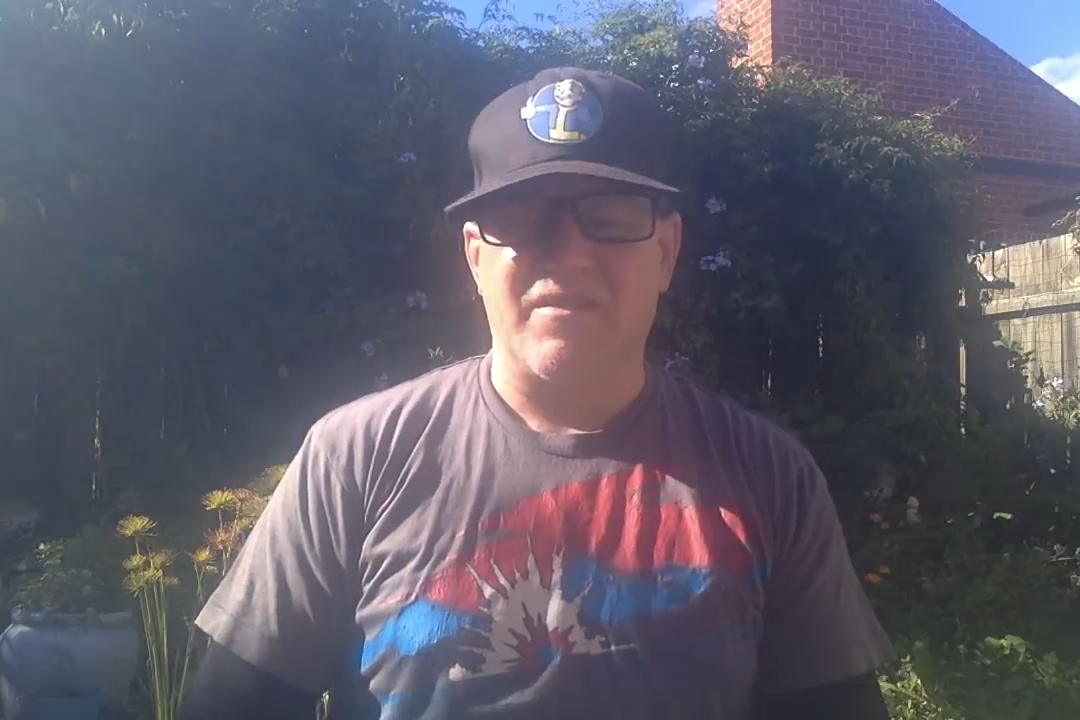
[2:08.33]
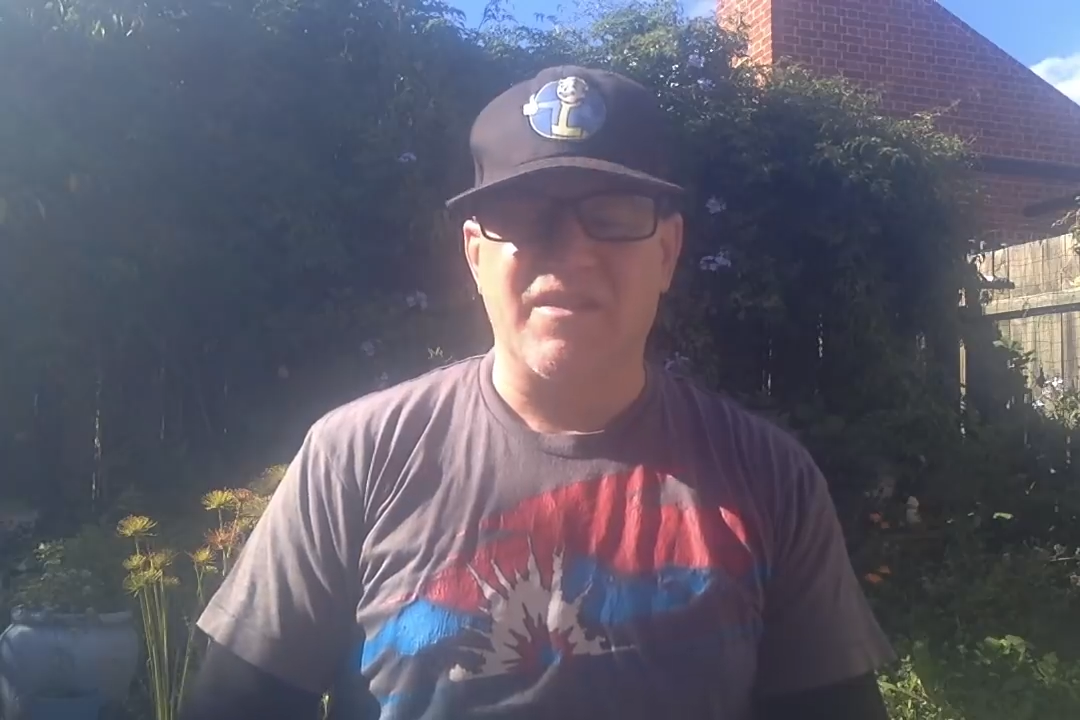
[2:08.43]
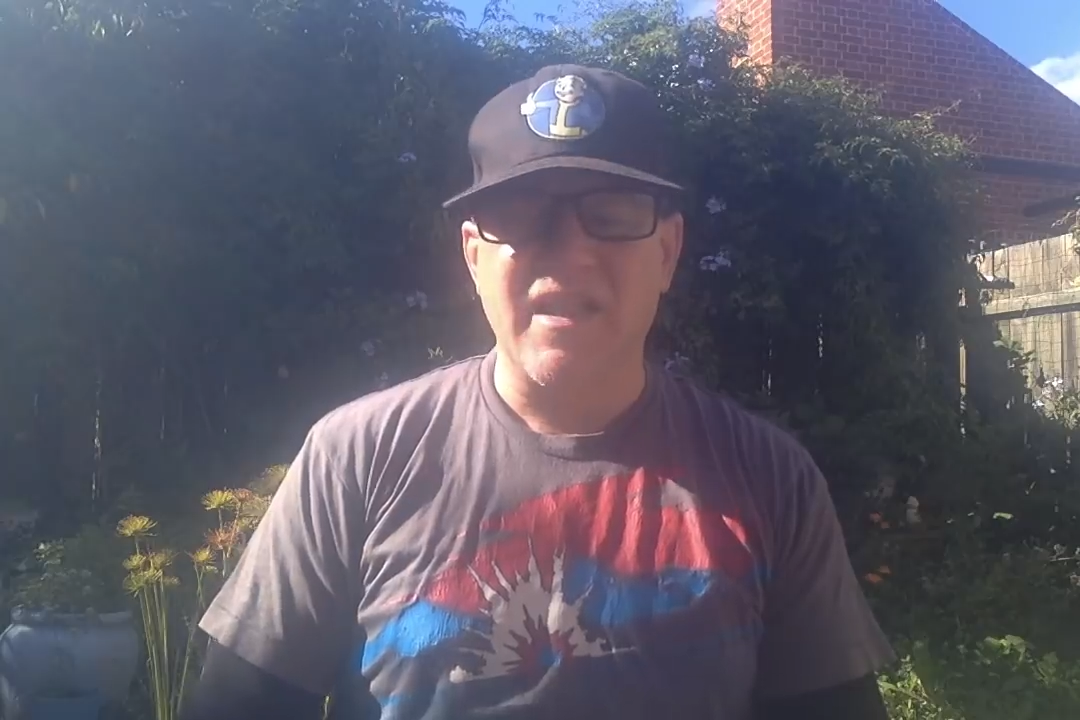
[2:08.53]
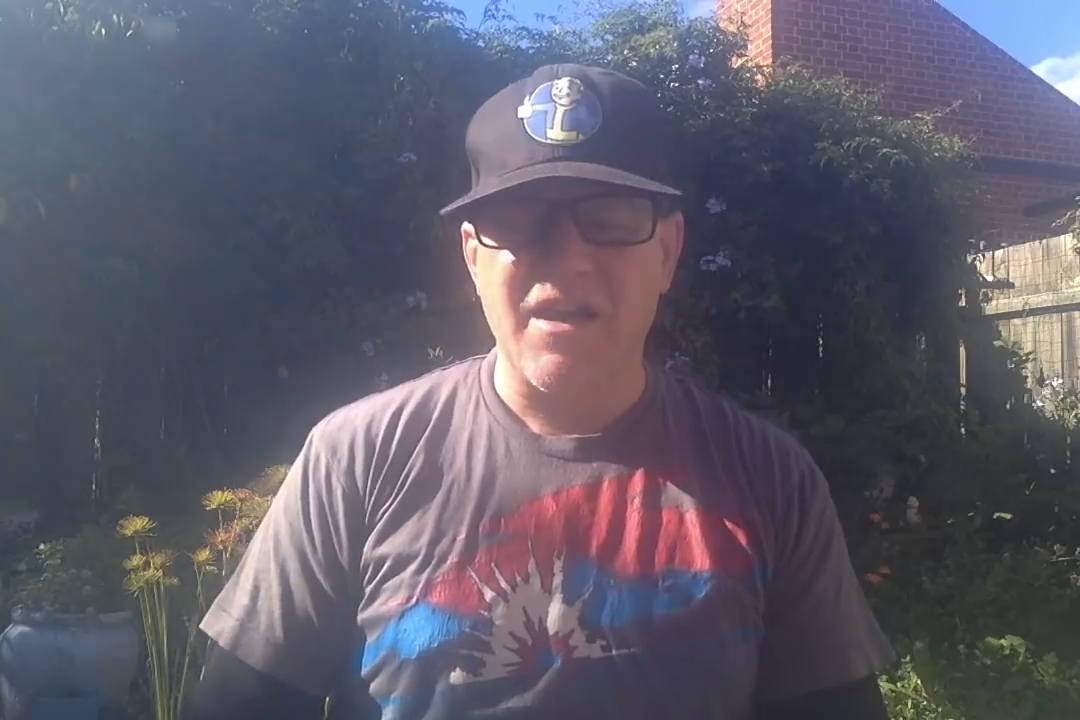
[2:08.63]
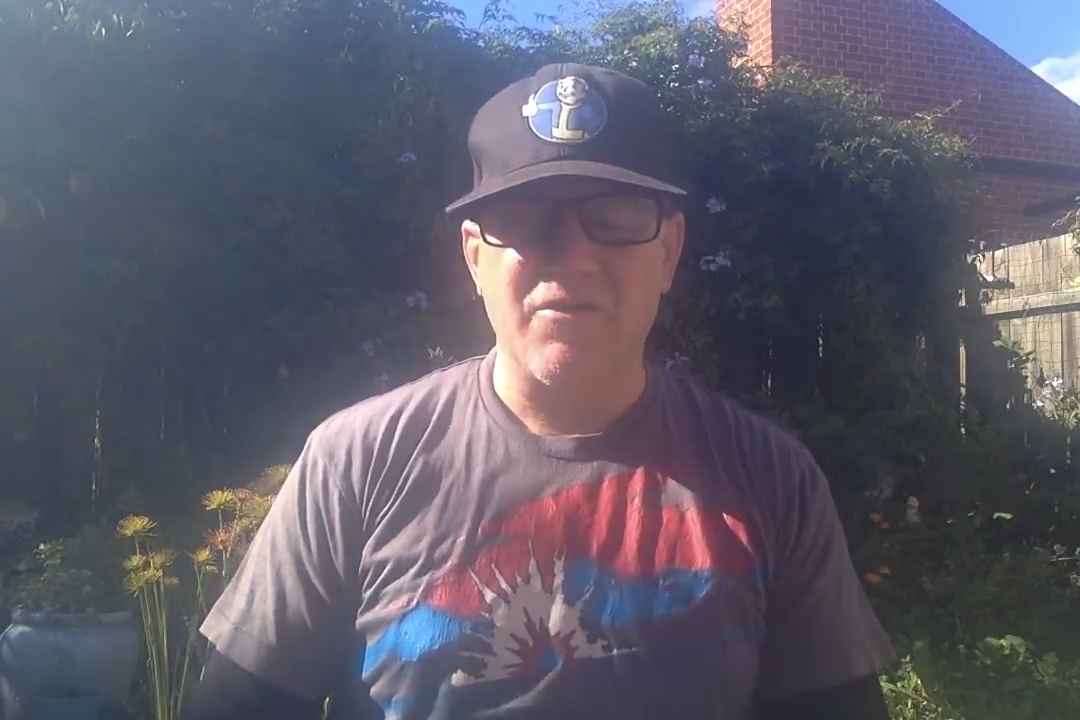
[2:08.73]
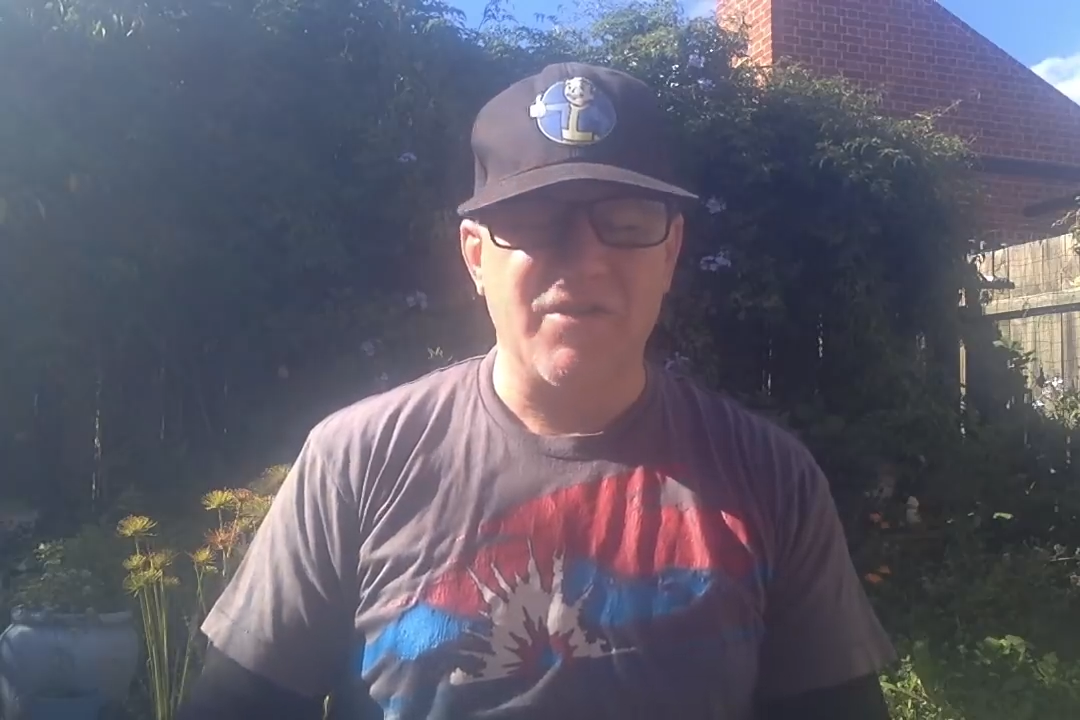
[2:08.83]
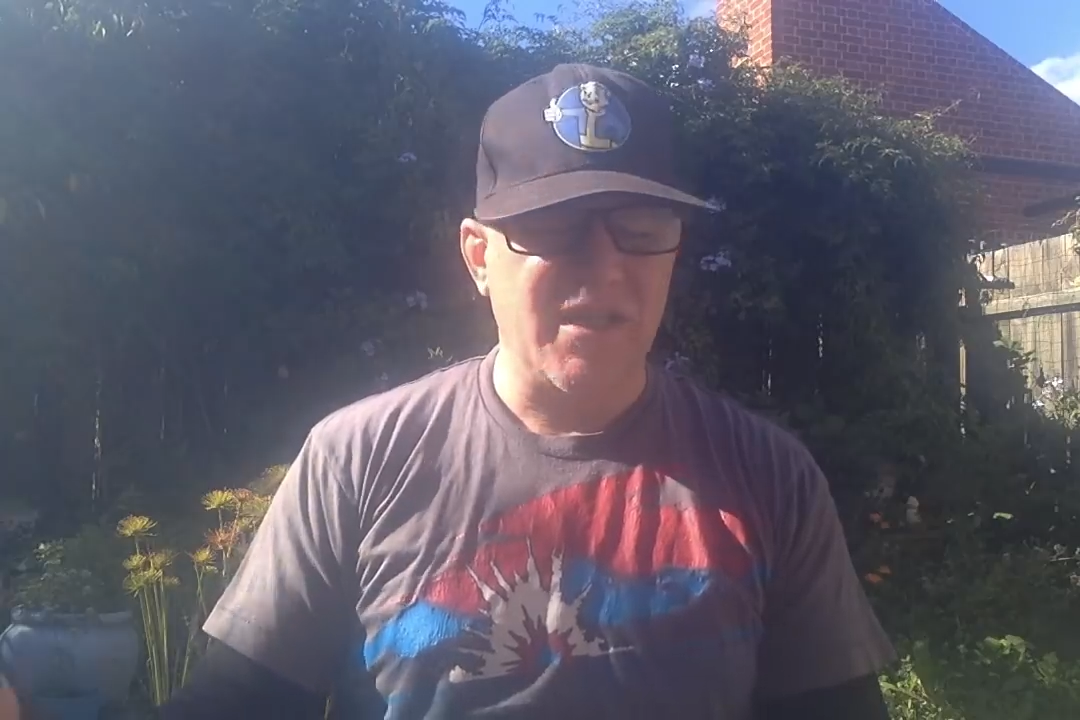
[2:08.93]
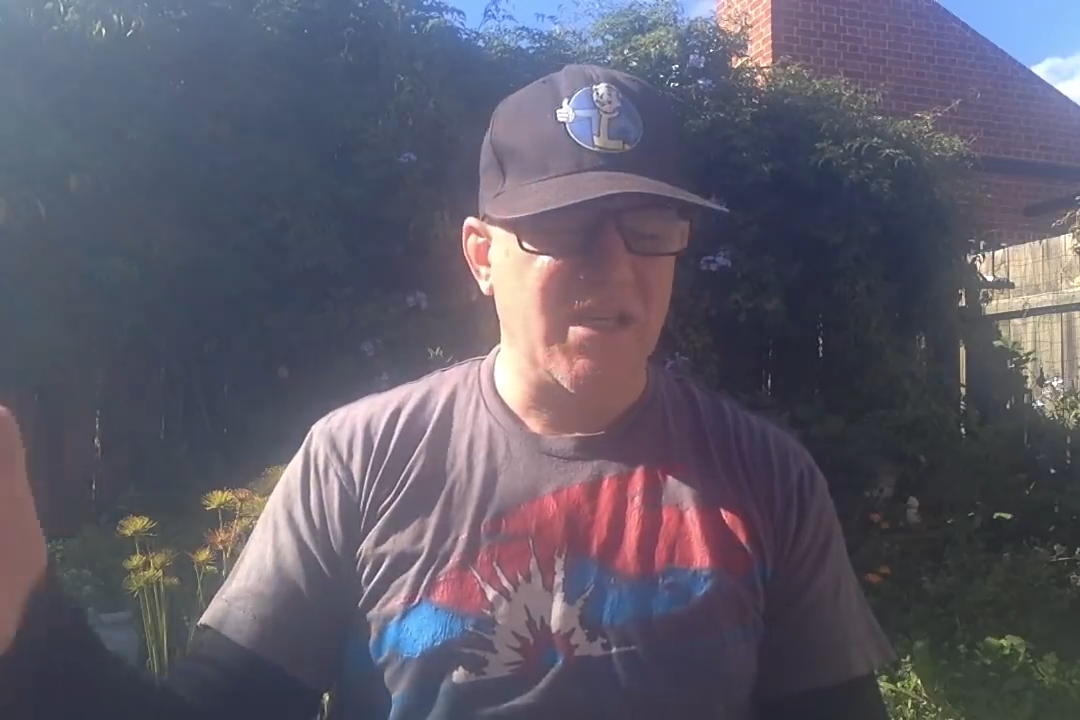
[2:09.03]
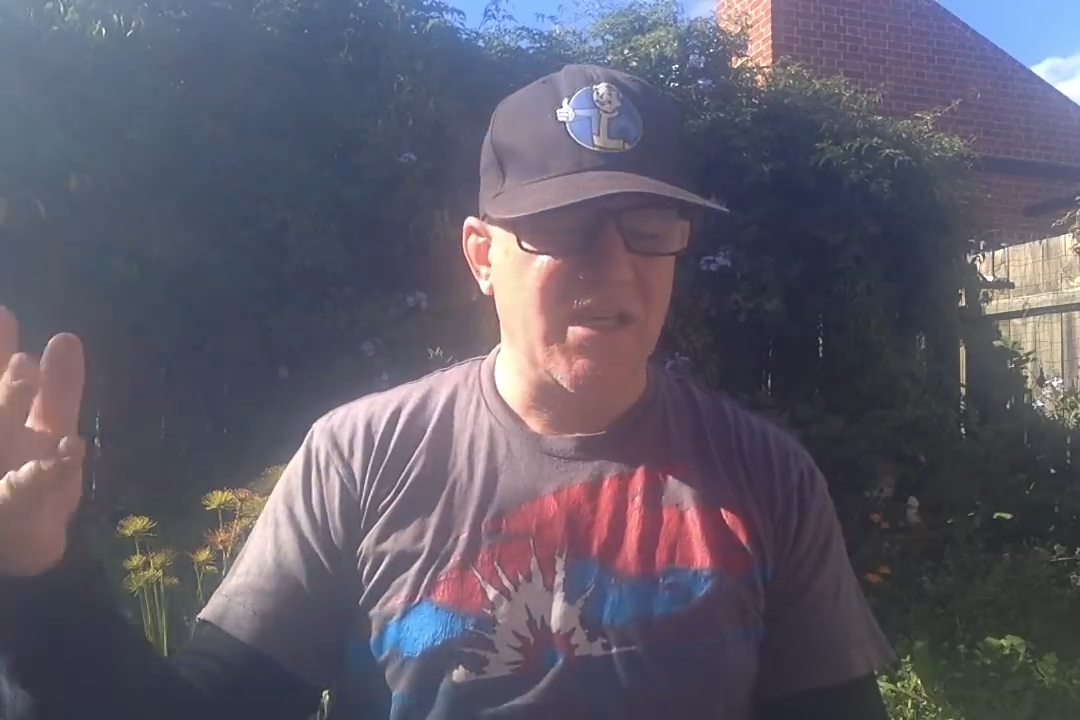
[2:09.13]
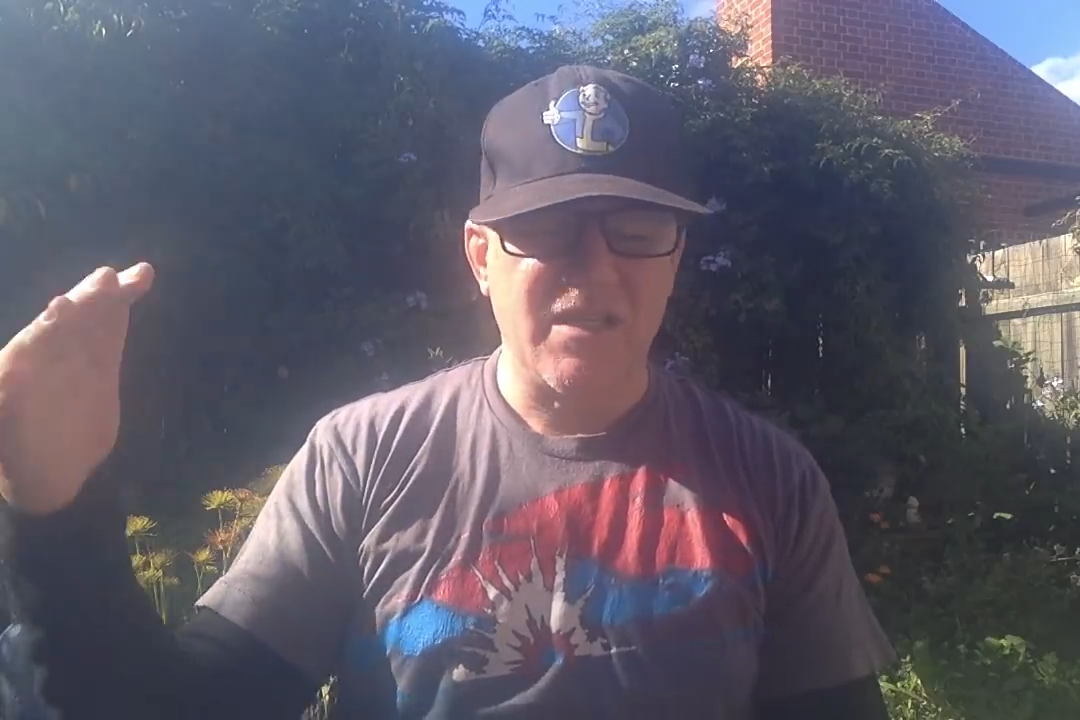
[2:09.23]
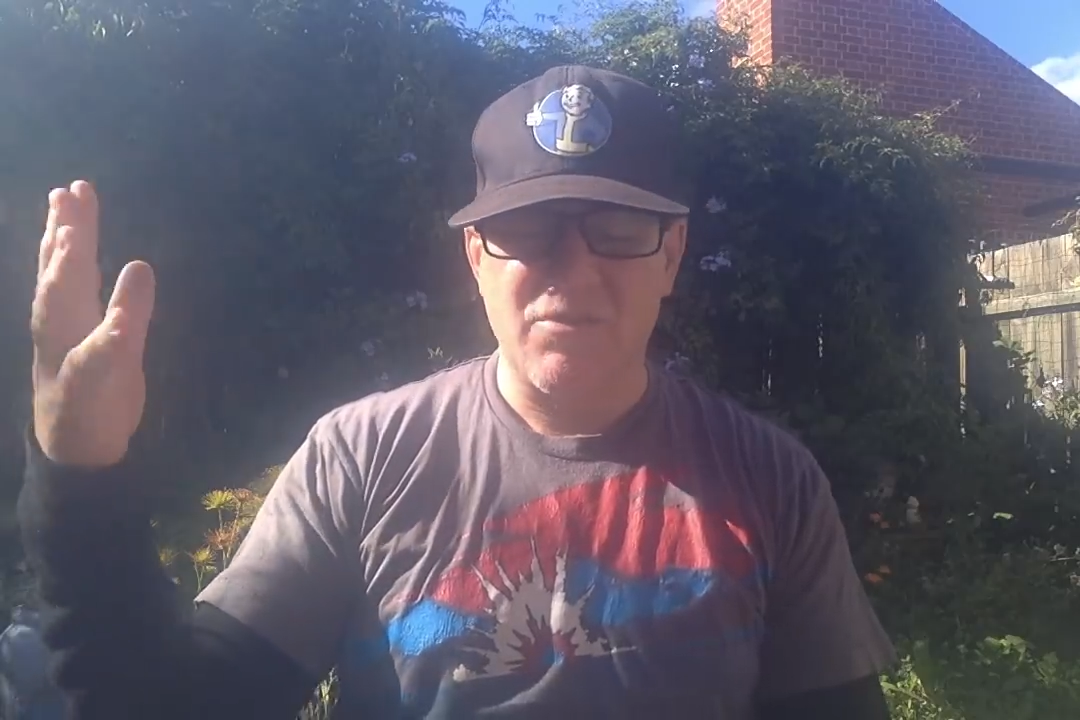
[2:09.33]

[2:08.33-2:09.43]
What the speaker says: cloudy,